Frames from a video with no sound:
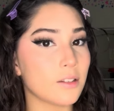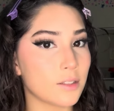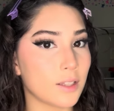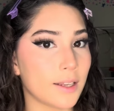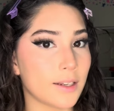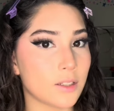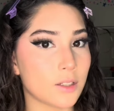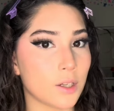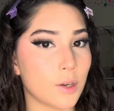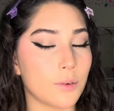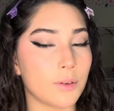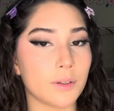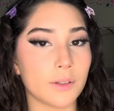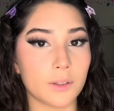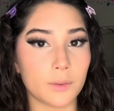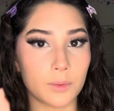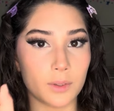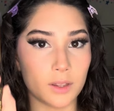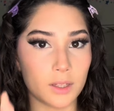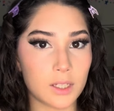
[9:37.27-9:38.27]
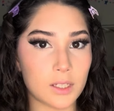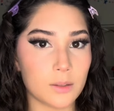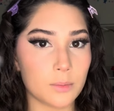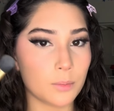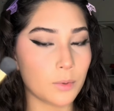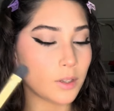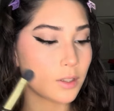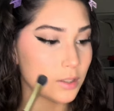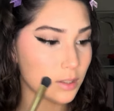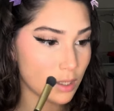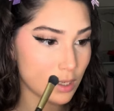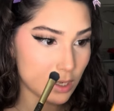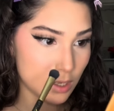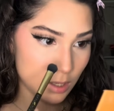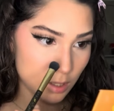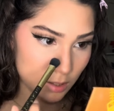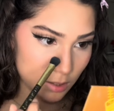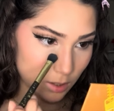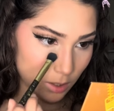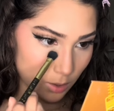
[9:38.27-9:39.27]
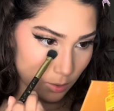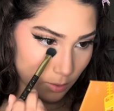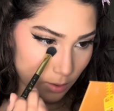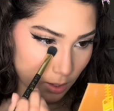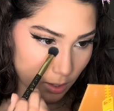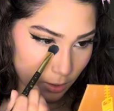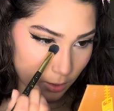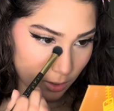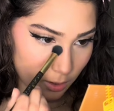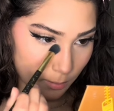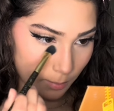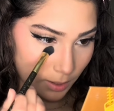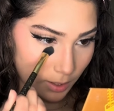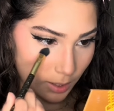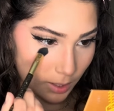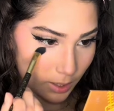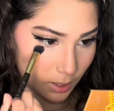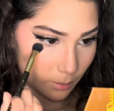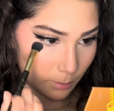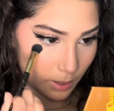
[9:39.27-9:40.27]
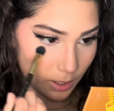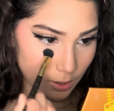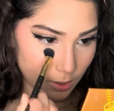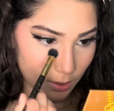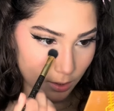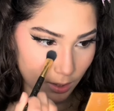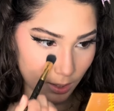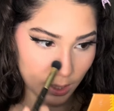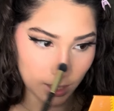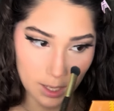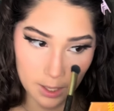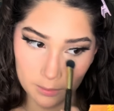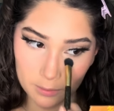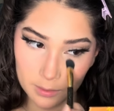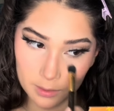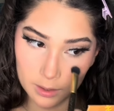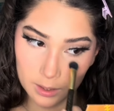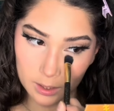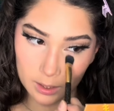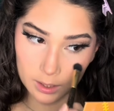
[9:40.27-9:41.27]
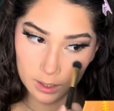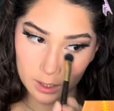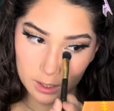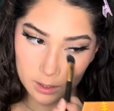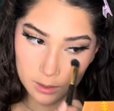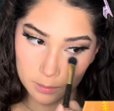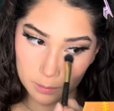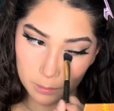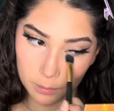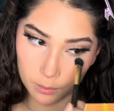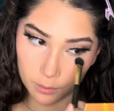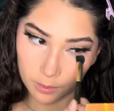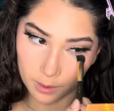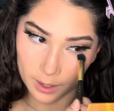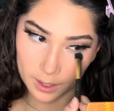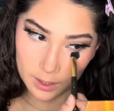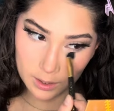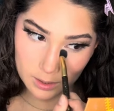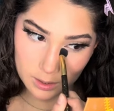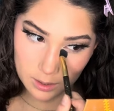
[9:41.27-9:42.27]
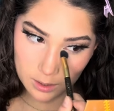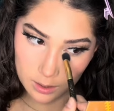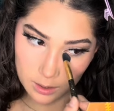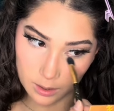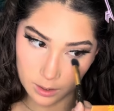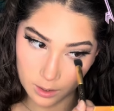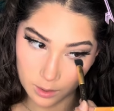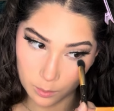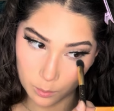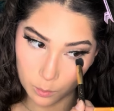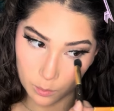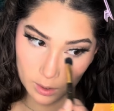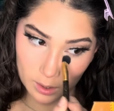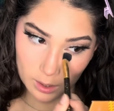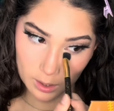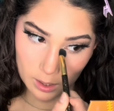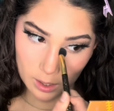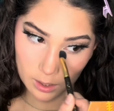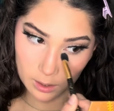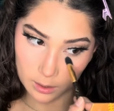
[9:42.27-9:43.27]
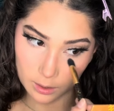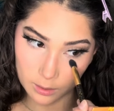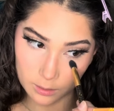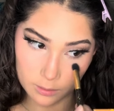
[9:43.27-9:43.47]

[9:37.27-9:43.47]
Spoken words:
like to go in with this brush to go underneath my eye to make sure that everything is bright in one color.